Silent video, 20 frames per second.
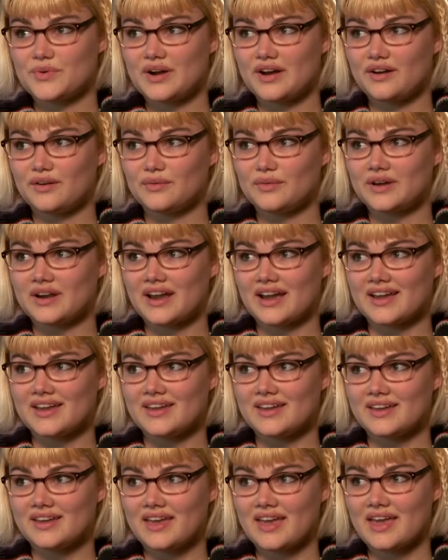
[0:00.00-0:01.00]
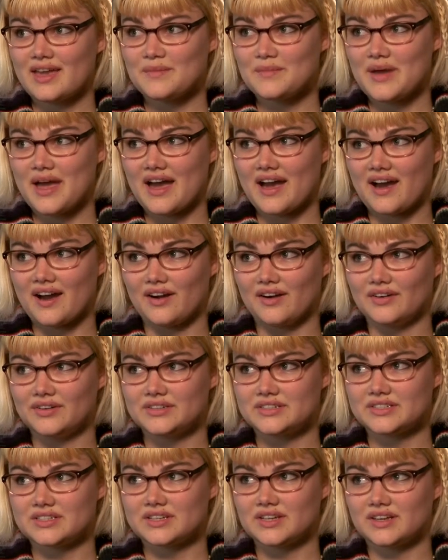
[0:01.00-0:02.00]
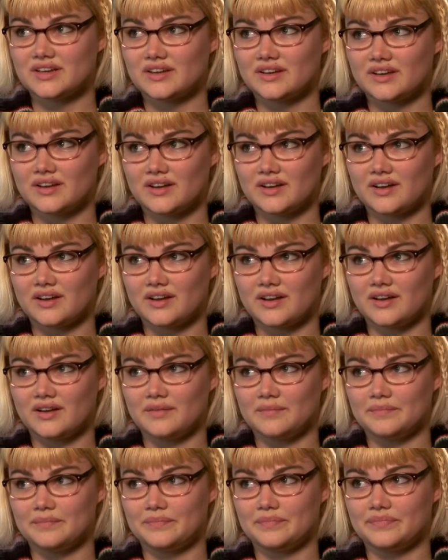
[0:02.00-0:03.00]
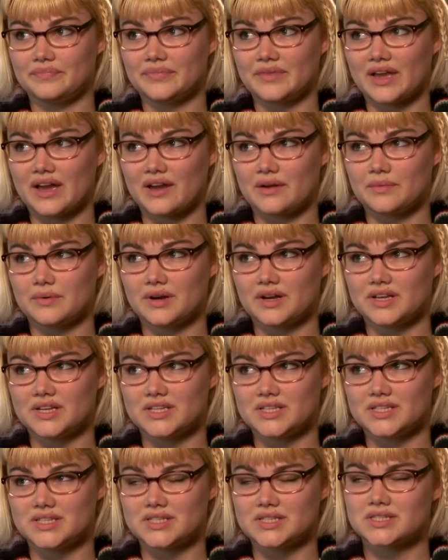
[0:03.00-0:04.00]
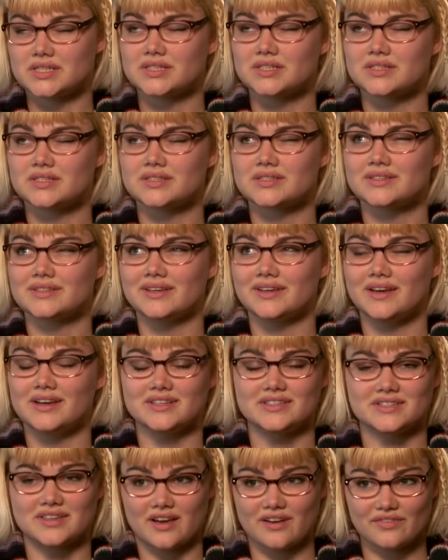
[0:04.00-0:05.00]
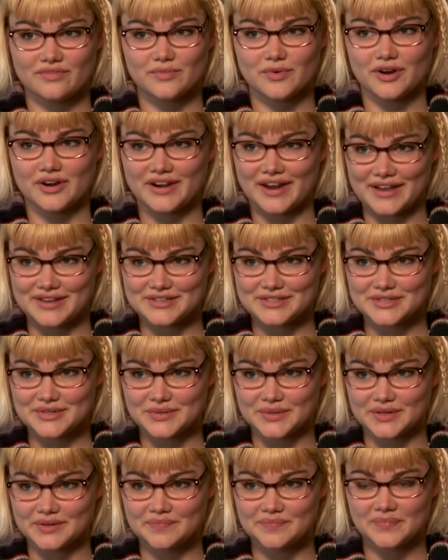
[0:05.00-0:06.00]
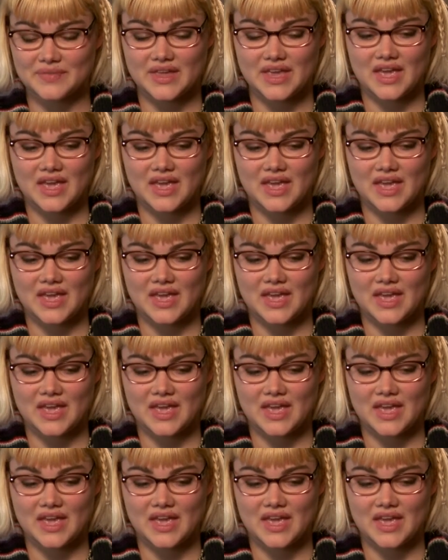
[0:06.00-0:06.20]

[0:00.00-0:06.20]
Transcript: Well, when I came out, I was a sophomore in high school,